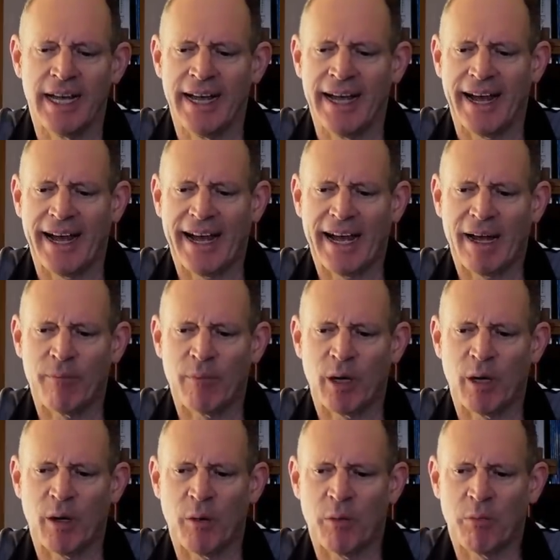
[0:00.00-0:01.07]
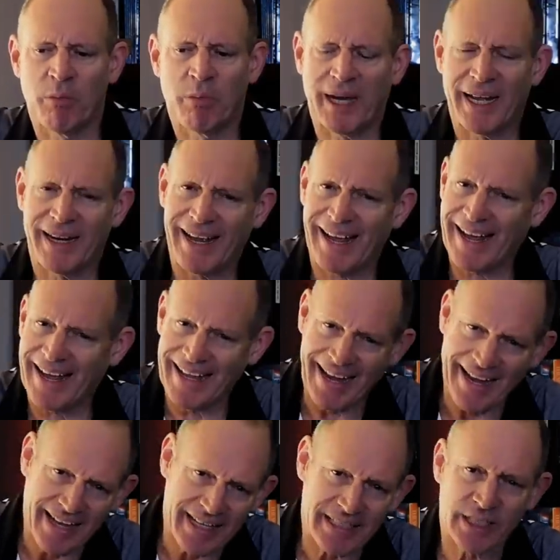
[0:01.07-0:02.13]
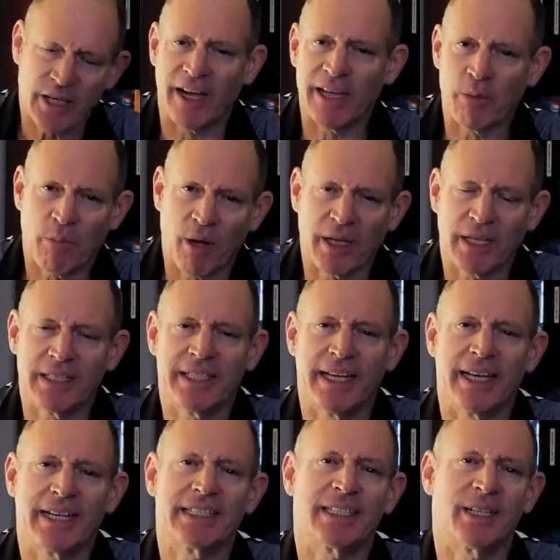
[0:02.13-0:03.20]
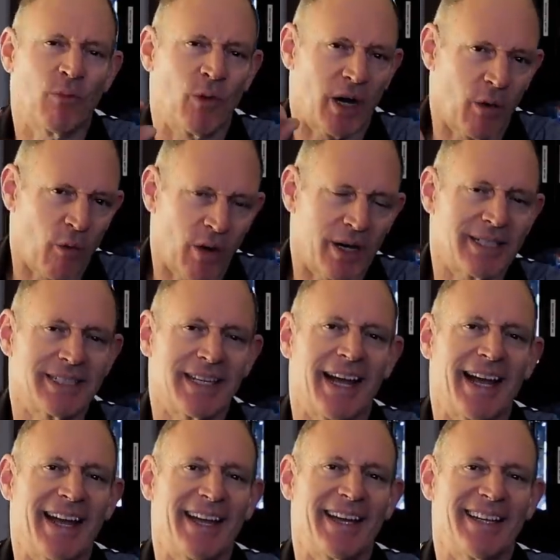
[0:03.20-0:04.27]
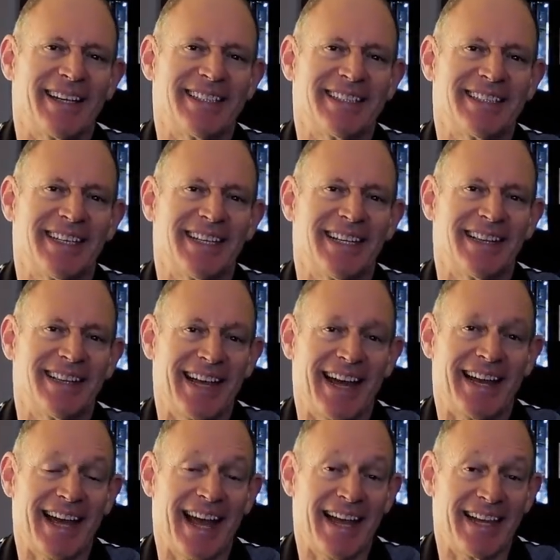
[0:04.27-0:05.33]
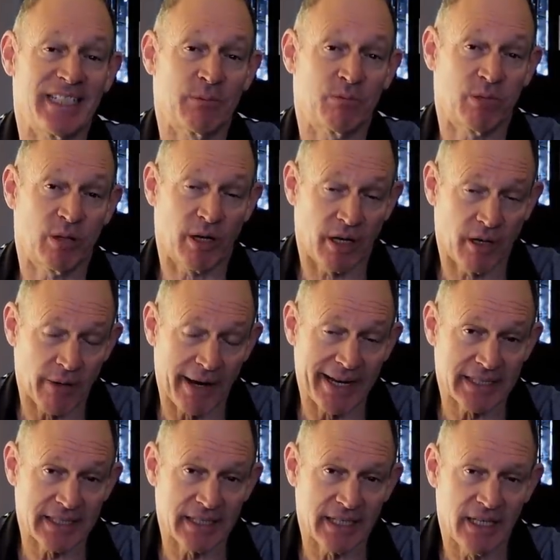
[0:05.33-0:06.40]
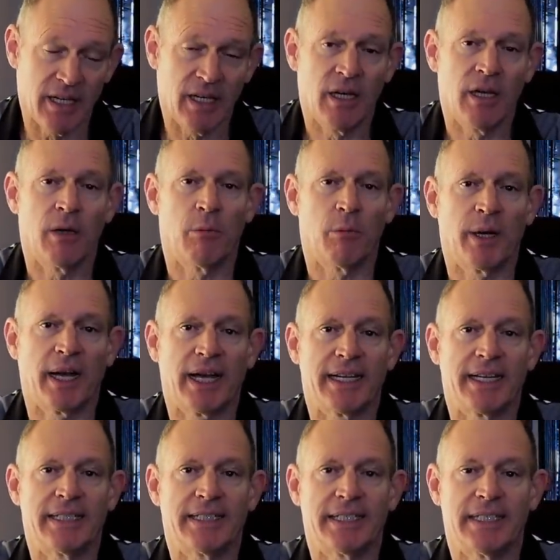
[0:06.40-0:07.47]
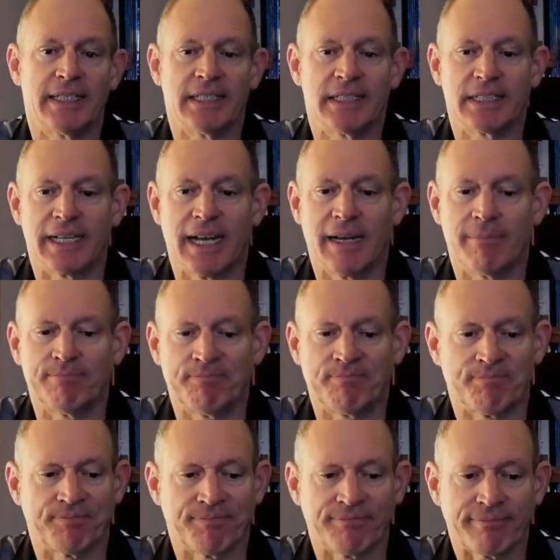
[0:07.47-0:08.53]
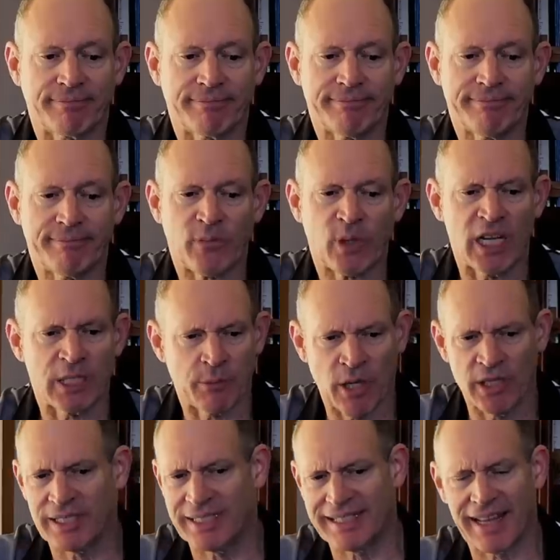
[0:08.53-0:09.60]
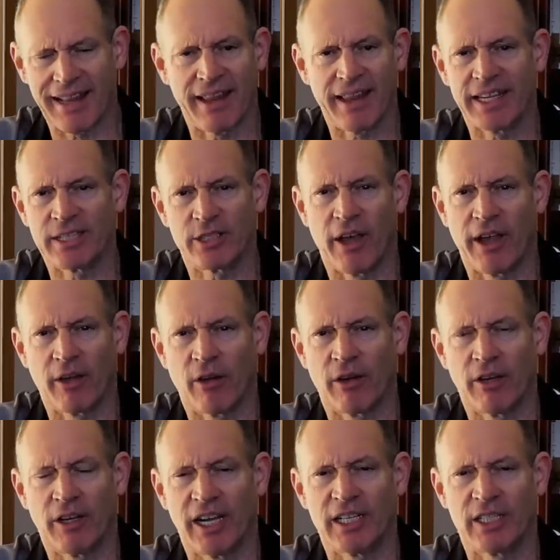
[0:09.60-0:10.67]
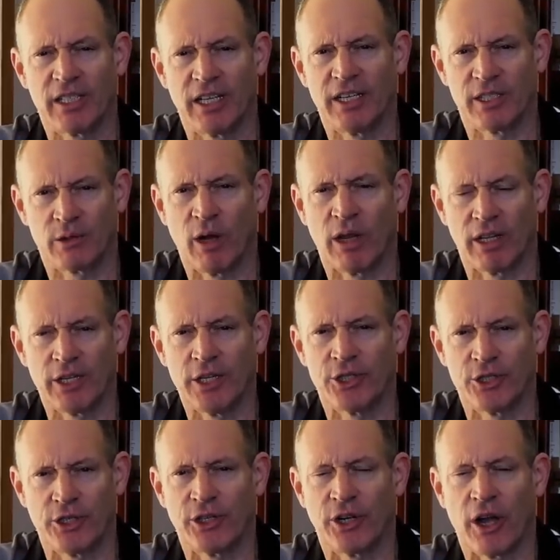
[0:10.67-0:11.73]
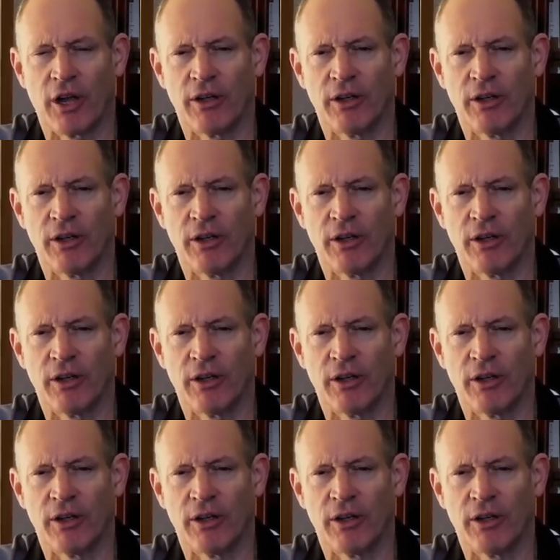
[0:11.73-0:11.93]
But outside the politics, what I want to say is that has progressed, but it is, I suppose there's other things going on as well that you should know.